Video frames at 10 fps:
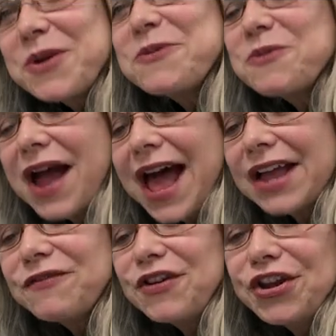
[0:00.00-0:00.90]

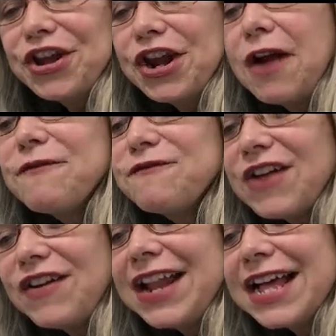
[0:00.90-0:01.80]
Rack. Very good. Our
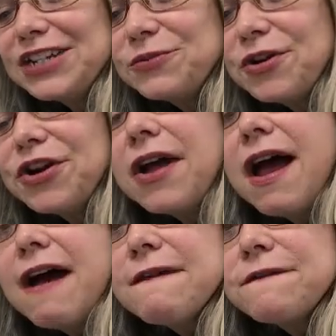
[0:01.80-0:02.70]
very last word,
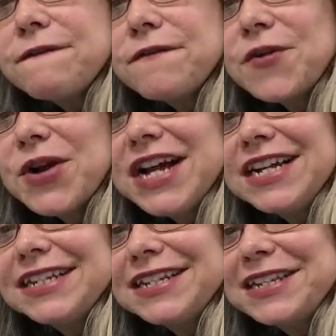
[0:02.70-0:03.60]

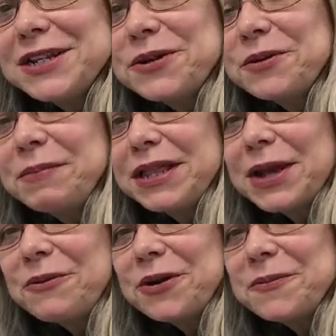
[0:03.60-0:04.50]
Front. Repeat
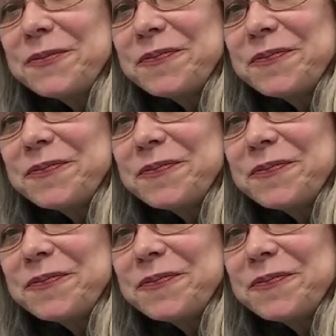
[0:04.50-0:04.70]
that word.